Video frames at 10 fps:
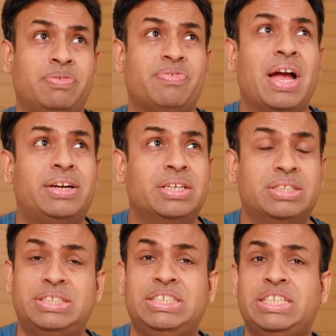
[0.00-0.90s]
In fact,
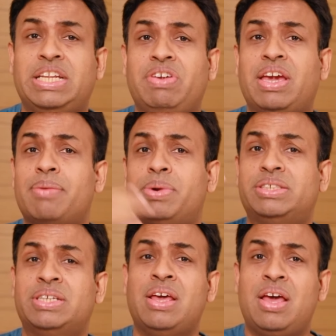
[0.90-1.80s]
the CCTV
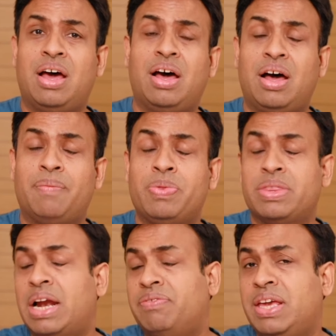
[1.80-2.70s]
cameras
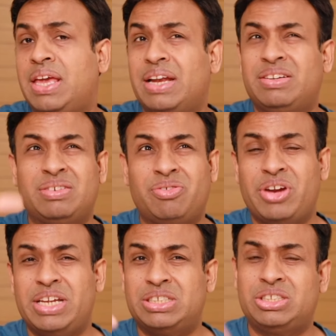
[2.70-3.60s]
that we get
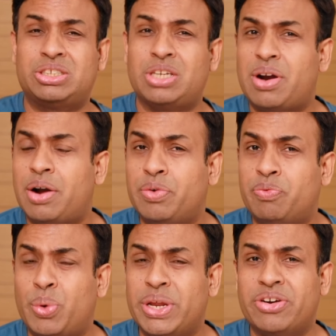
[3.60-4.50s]
range just around
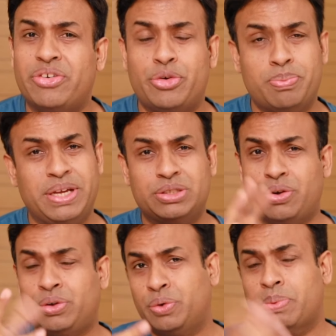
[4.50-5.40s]
1400 rupees
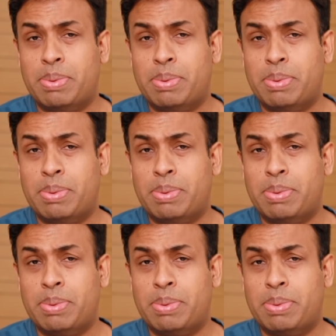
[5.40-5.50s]
to